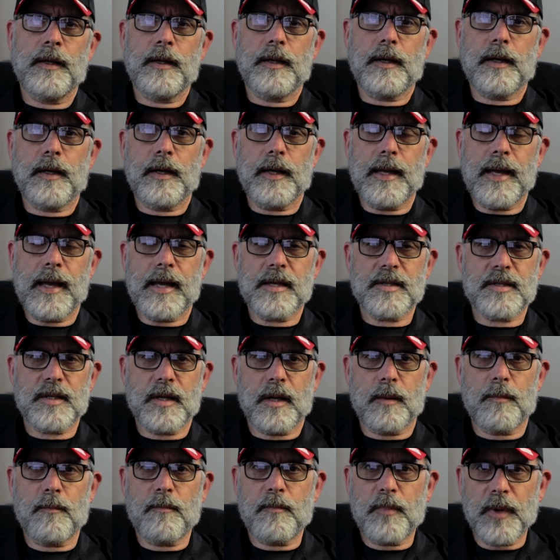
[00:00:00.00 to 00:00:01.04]
has
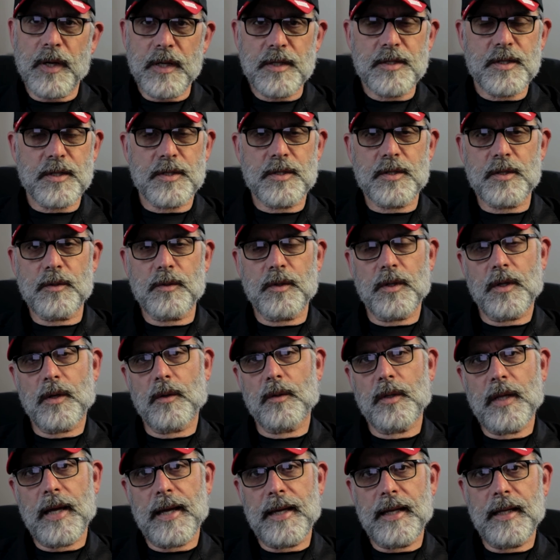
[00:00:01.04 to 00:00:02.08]
a bunch of
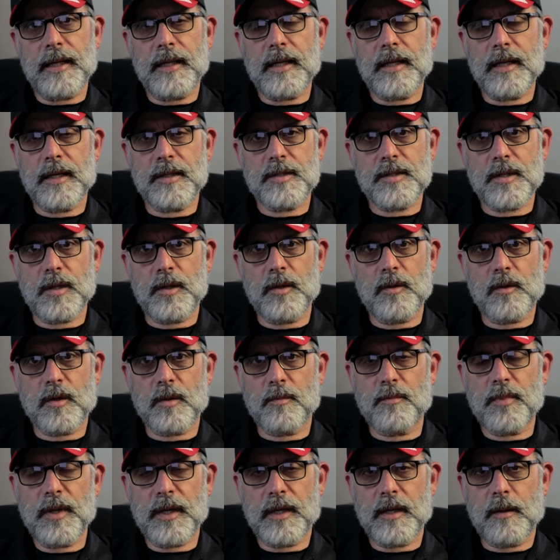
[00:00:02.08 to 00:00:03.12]
studio lighting kits that you
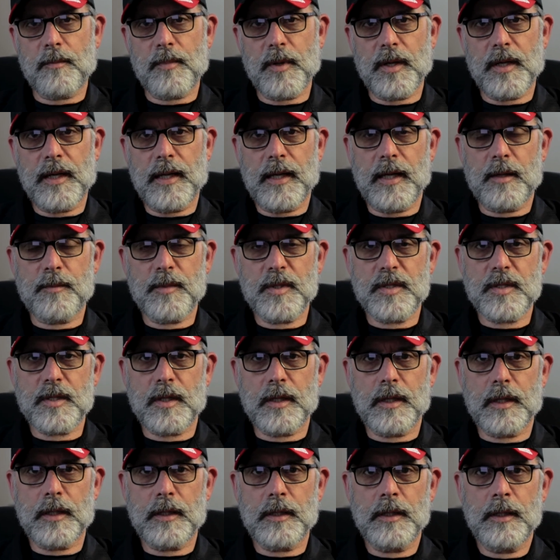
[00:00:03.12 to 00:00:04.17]
can pick up on
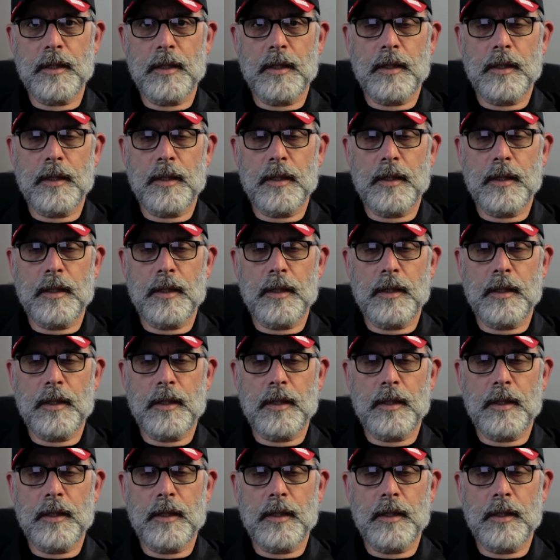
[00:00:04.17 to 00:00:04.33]
Amazon.